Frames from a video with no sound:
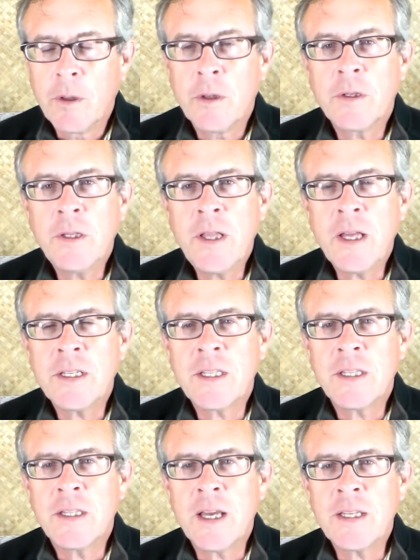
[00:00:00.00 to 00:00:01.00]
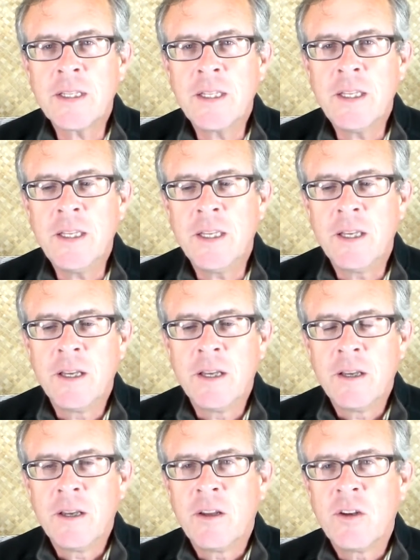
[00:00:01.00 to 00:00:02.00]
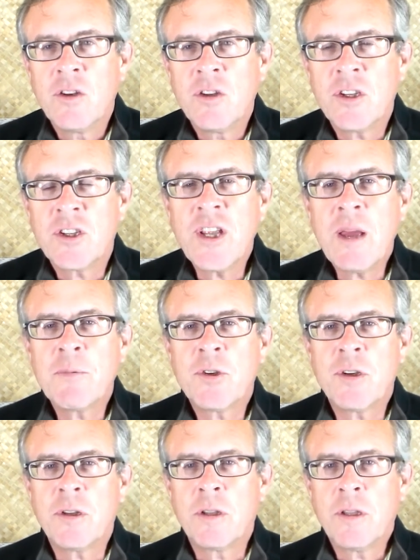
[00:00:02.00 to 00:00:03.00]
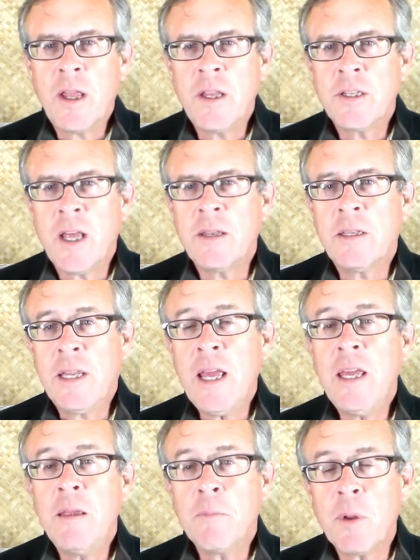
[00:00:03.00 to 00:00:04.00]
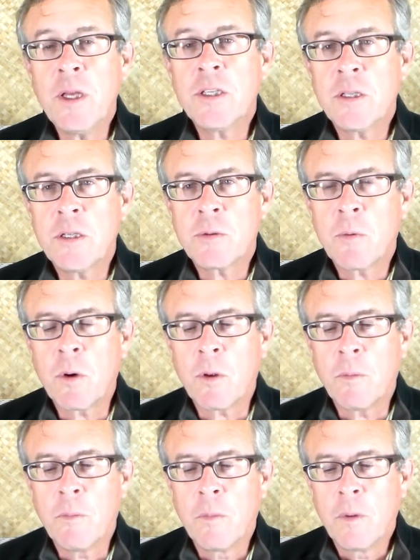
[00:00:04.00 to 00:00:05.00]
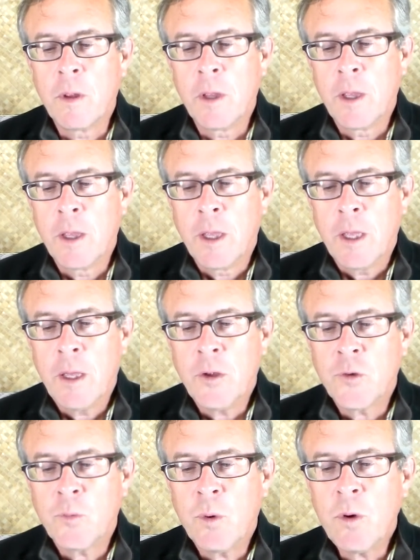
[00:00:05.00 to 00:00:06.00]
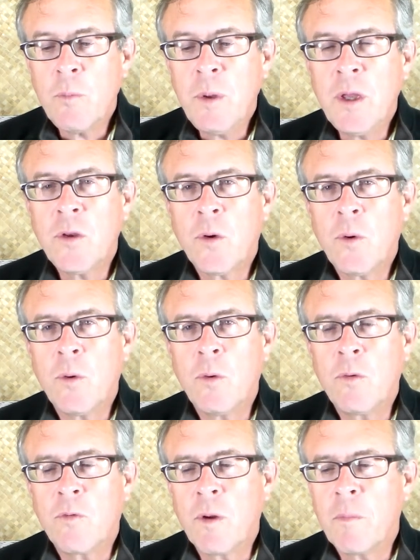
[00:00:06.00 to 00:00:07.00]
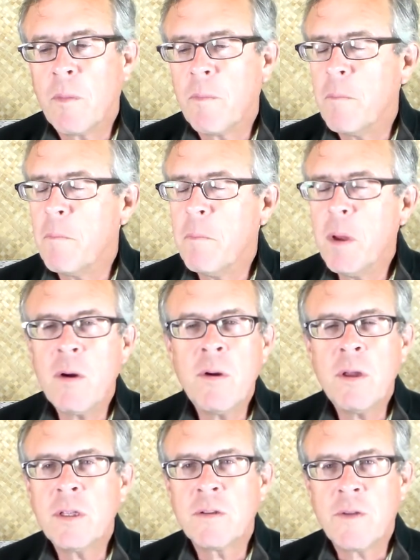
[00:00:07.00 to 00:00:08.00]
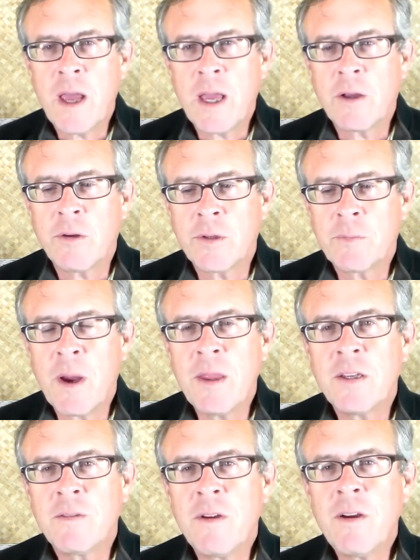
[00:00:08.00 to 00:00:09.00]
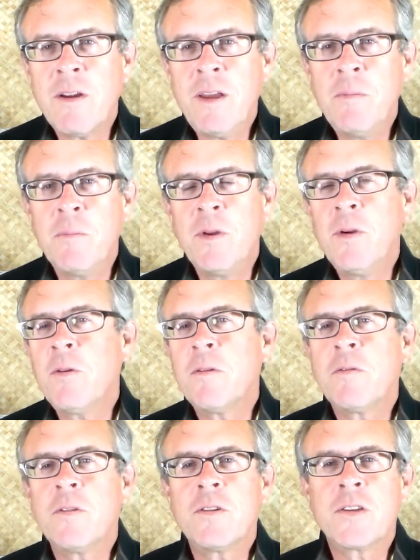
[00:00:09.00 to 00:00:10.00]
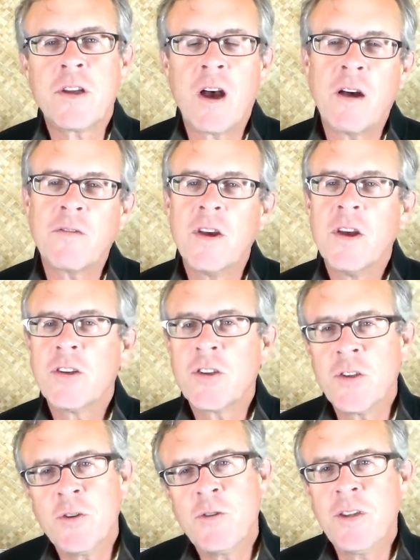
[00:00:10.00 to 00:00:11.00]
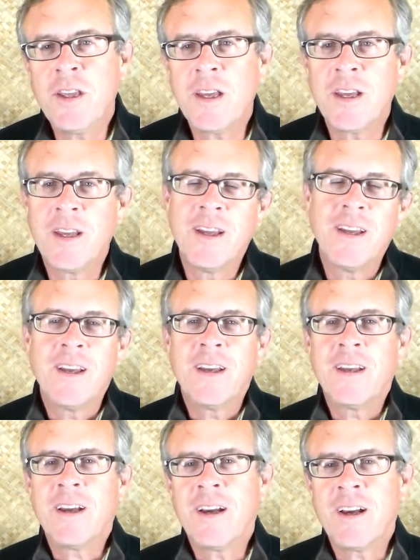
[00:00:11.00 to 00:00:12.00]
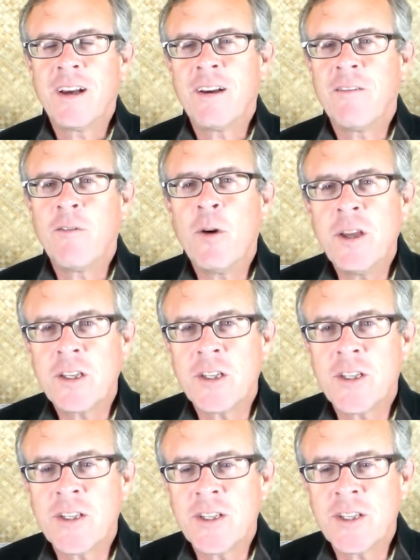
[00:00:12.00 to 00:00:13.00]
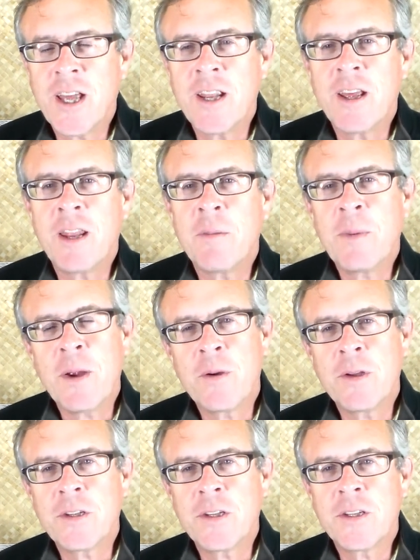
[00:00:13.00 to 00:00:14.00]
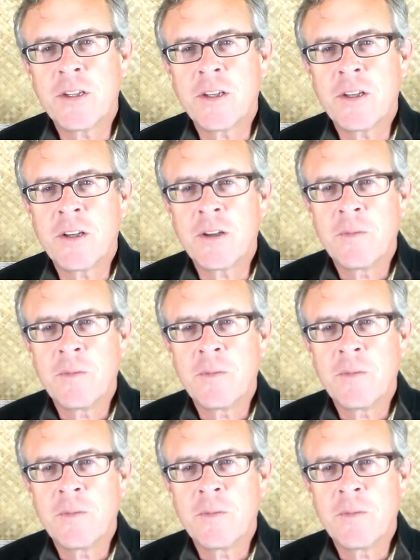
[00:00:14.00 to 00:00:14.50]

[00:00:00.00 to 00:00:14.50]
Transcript: You see, that's the, that's the deception that is at taking place in this world, is we're being told from myriads of angles by these very beautiful, soft, soothing uh, voices and, and appearances